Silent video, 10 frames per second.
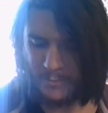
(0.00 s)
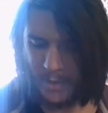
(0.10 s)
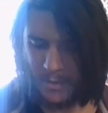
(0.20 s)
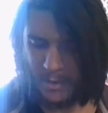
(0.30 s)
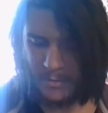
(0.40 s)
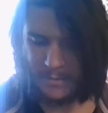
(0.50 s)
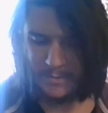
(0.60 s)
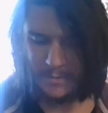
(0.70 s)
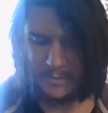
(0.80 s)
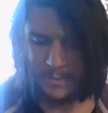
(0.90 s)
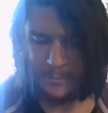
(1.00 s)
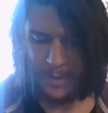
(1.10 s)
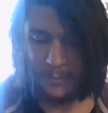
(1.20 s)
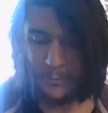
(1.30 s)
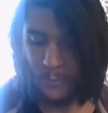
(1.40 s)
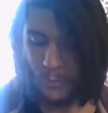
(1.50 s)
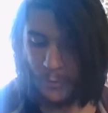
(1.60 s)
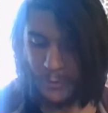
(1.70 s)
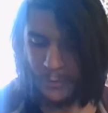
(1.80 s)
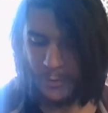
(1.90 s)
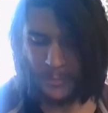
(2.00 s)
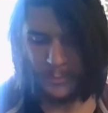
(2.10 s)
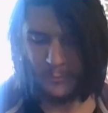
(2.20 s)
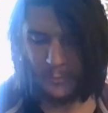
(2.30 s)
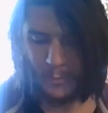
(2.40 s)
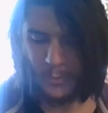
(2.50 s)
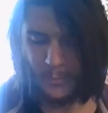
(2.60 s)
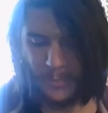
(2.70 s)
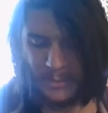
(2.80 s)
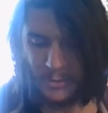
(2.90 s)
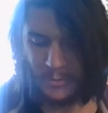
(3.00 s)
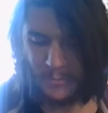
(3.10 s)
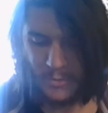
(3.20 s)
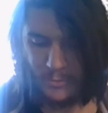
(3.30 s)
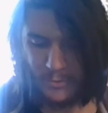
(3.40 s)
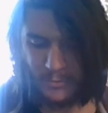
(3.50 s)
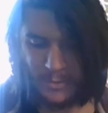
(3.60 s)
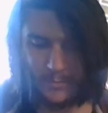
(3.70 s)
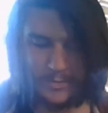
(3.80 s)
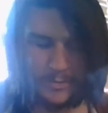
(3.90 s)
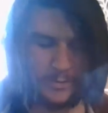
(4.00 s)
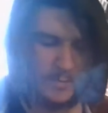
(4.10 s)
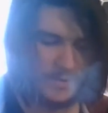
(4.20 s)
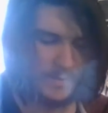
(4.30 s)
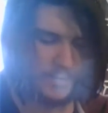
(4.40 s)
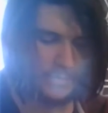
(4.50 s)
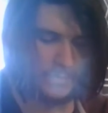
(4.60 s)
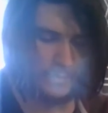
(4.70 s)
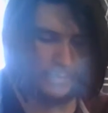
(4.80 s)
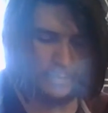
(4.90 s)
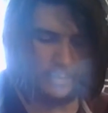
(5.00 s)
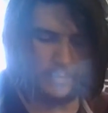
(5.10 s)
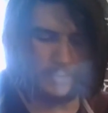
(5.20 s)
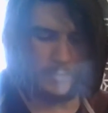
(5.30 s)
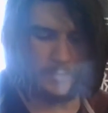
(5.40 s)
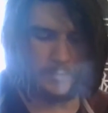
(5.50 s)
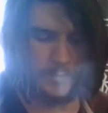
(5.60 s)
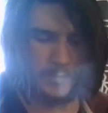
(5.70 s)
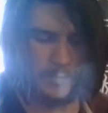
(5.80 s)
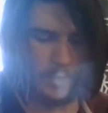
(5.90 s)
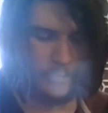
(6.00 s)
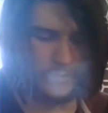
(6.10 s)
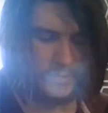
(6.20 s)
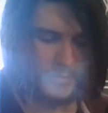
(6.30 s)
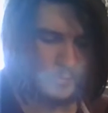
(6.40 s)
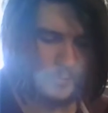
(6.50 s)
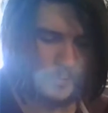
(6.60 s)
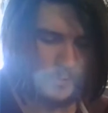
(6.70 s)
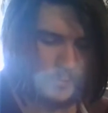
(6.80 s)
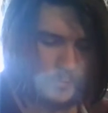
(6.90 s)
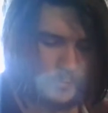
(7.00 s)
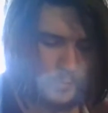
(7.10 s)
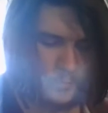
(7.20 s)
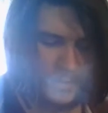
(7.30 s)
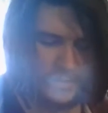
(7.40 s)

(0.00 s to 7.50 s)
Dragonix the Empowered Warrior, Formal Pendulum Sorcerer, come with Yugi's. And you get Obelisk the Tormentor, Blue